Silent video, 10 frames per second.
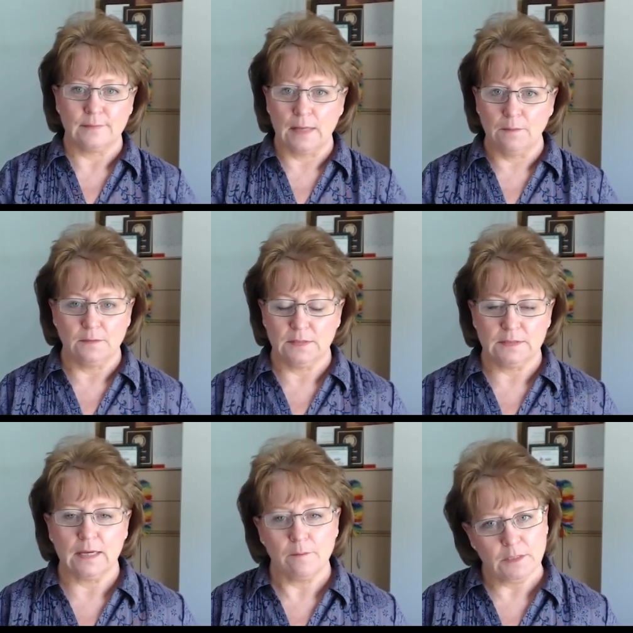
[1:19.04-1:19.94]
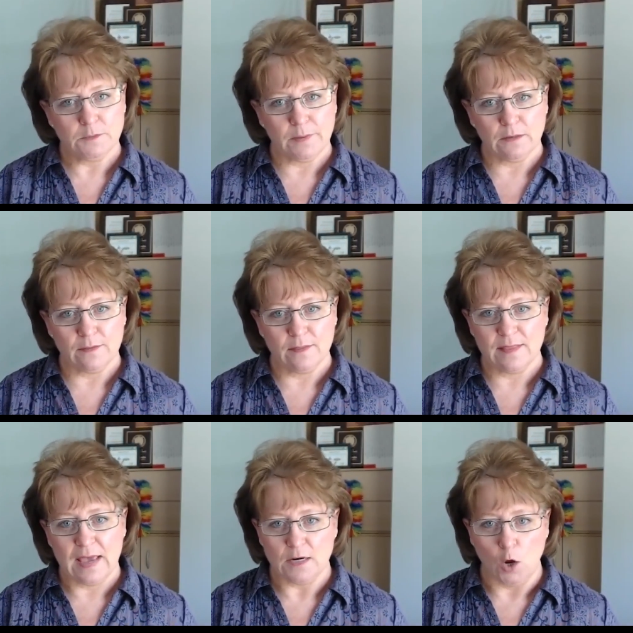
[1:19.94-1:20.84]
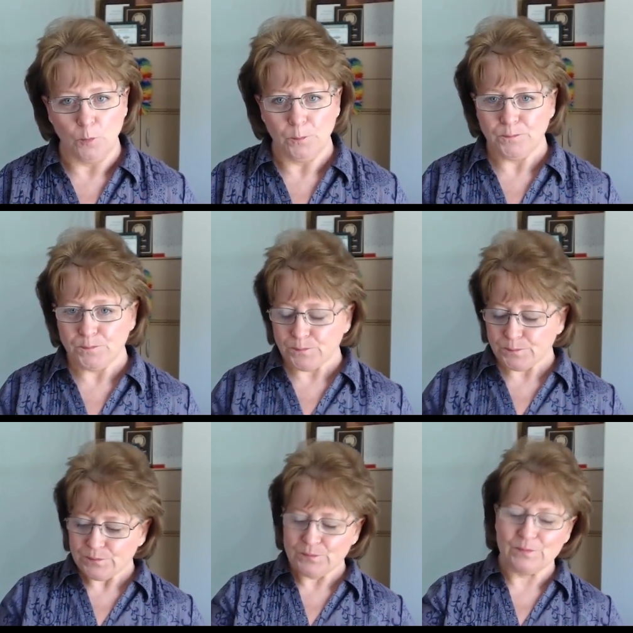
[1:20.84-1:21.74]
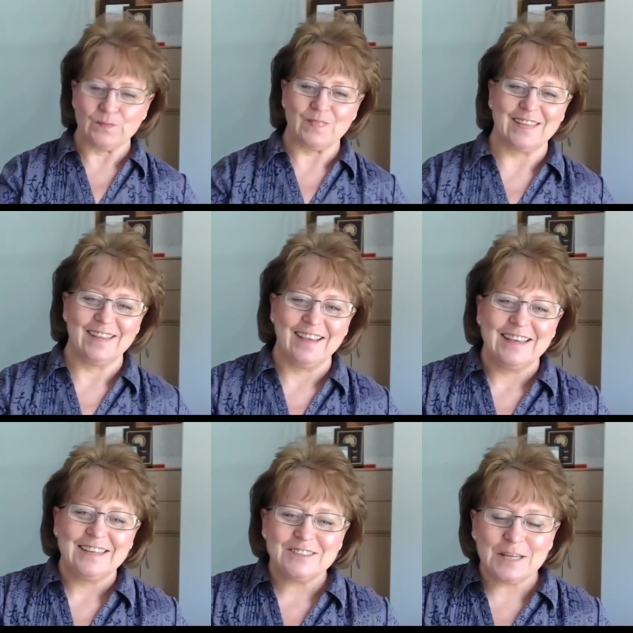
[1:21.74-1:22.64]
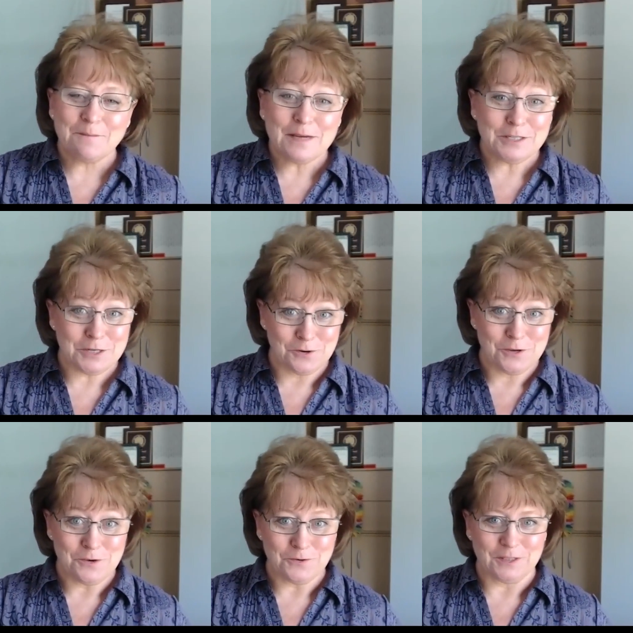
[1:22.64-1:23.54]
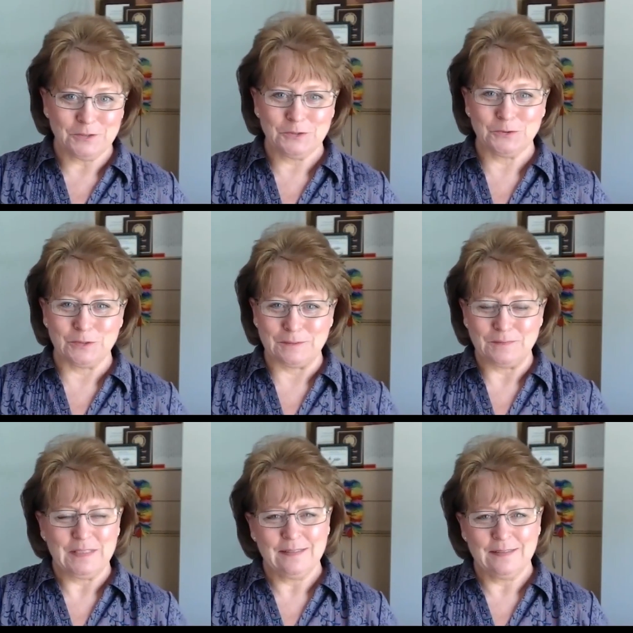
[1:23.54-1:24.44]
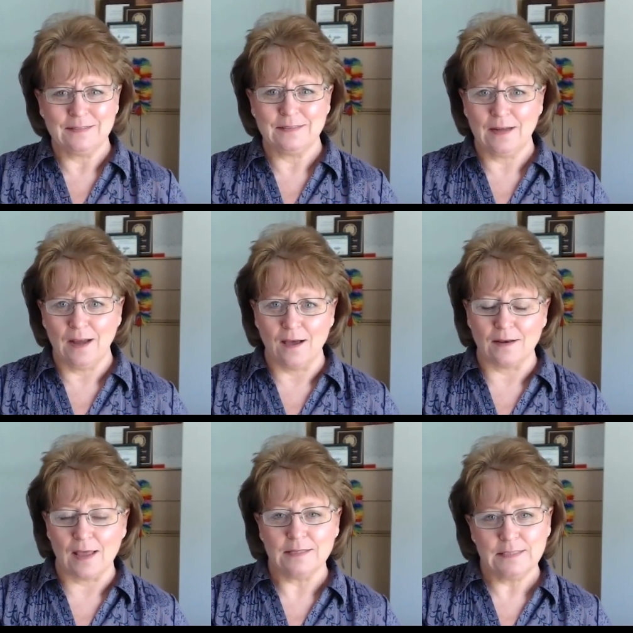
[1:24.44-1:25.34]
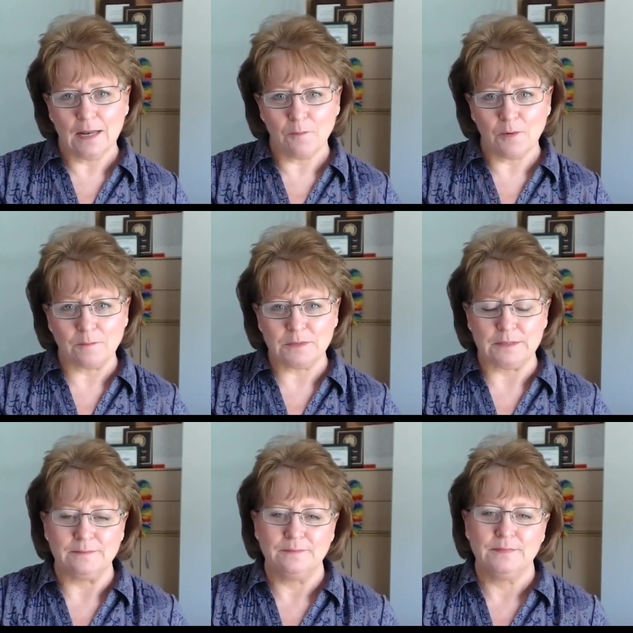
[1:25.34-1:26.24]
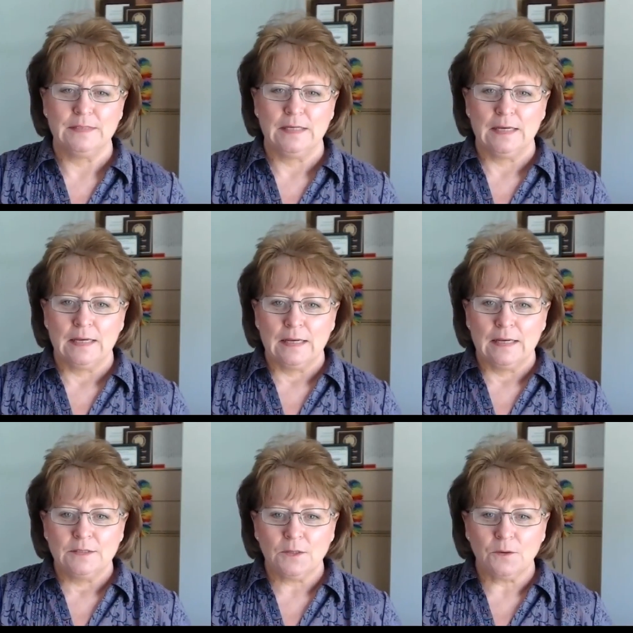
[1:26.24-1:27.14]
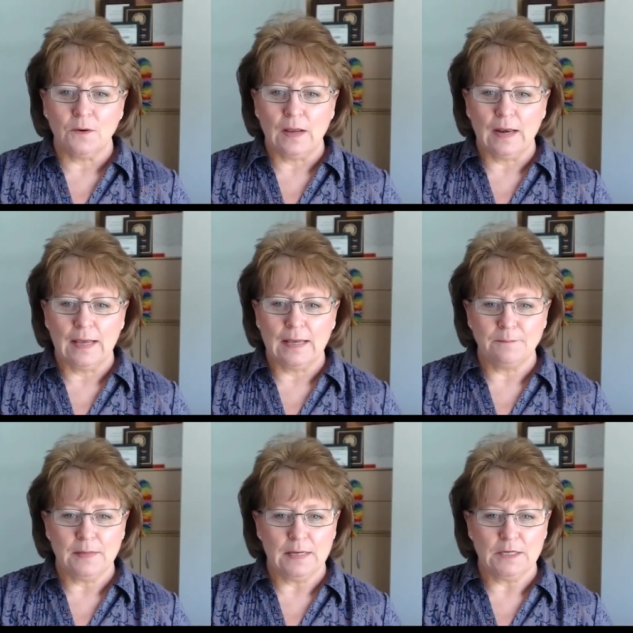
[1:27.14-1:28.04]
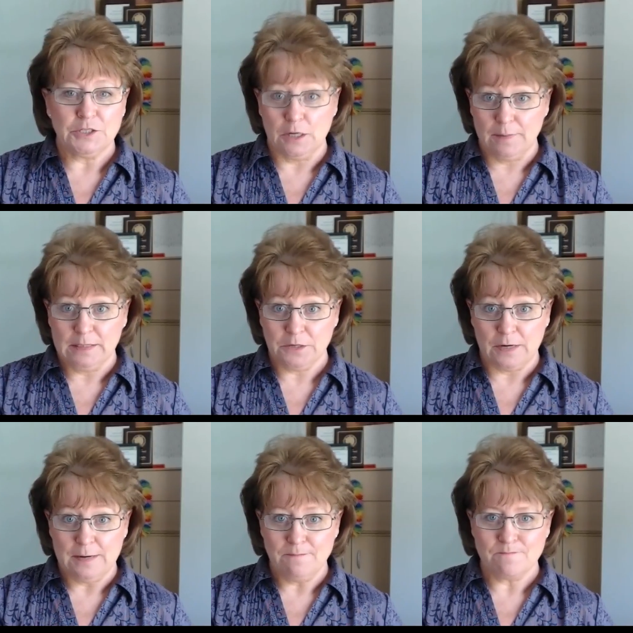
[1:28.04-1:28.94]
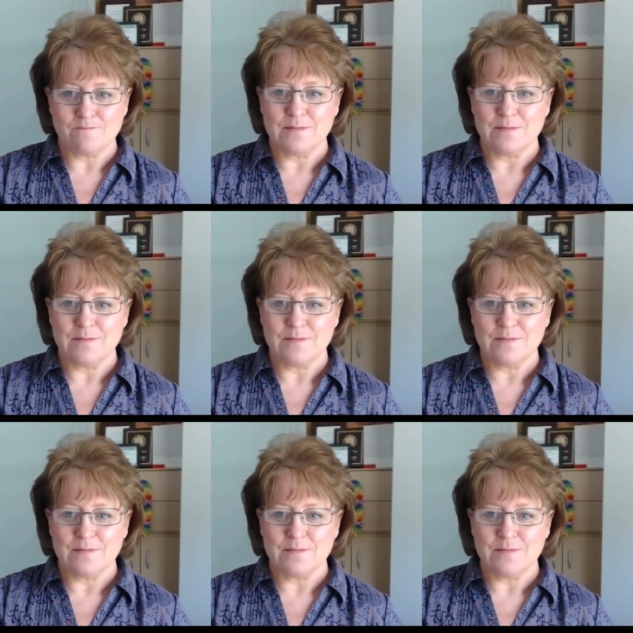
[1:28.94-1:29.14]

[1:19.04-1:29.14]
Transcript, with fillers: Oh, does it get much better than that? No. So let me show you this tool. It is an online teleprompter. So let me share my screen.